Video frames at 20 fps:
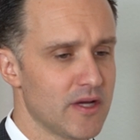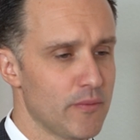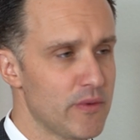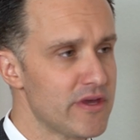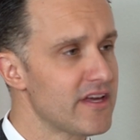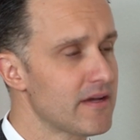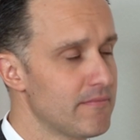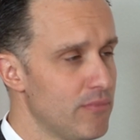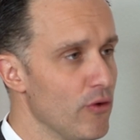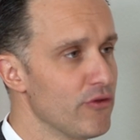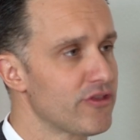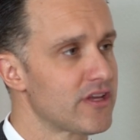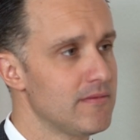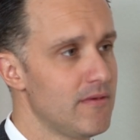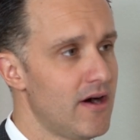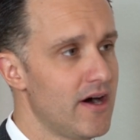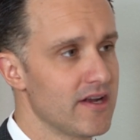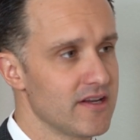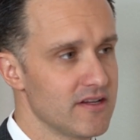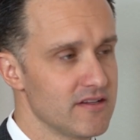we think both
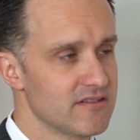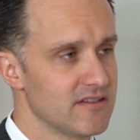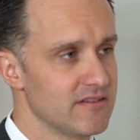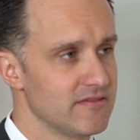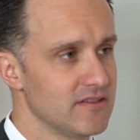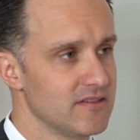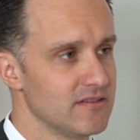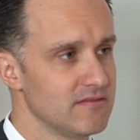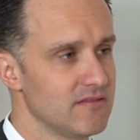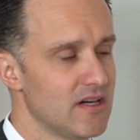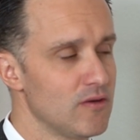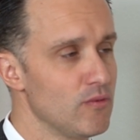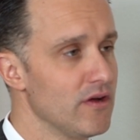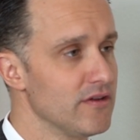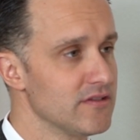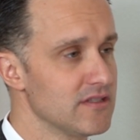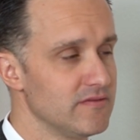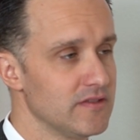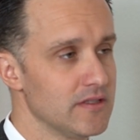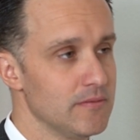commodities have a
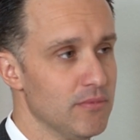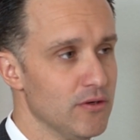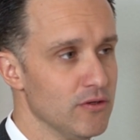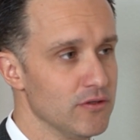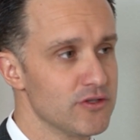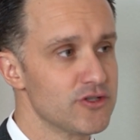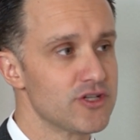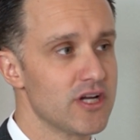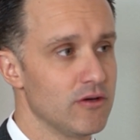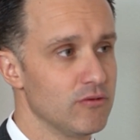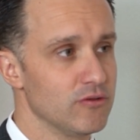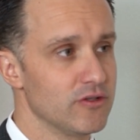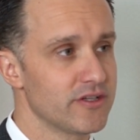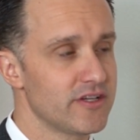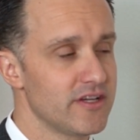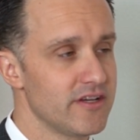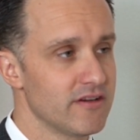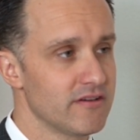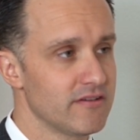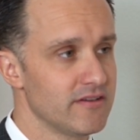relatively bullish
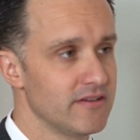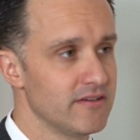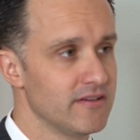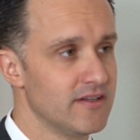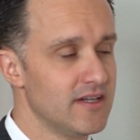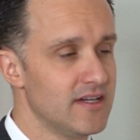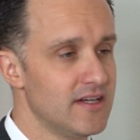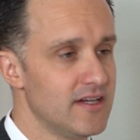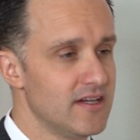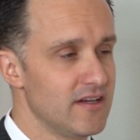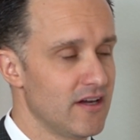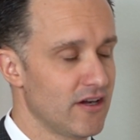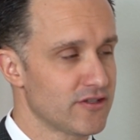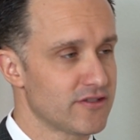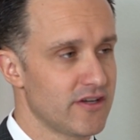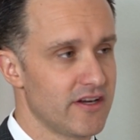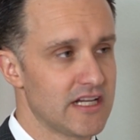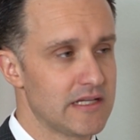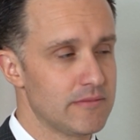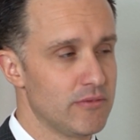outlook here and are
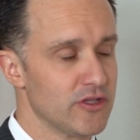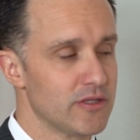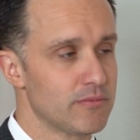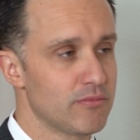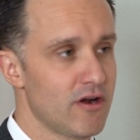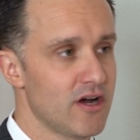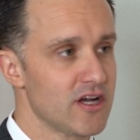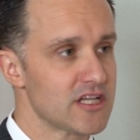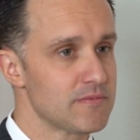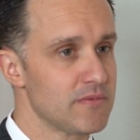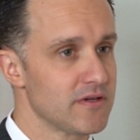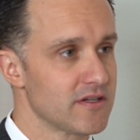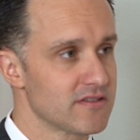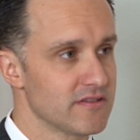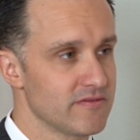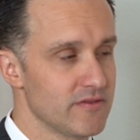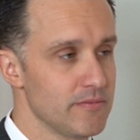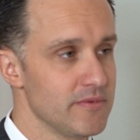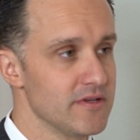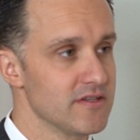excited about the prospects
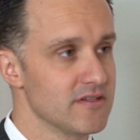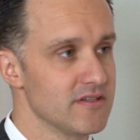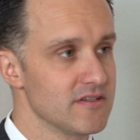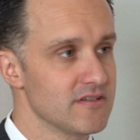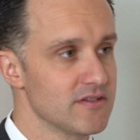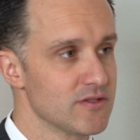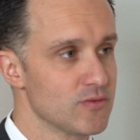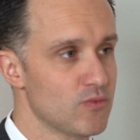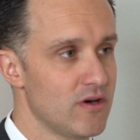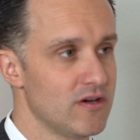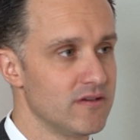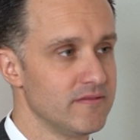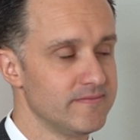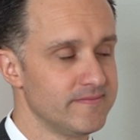of the business as well.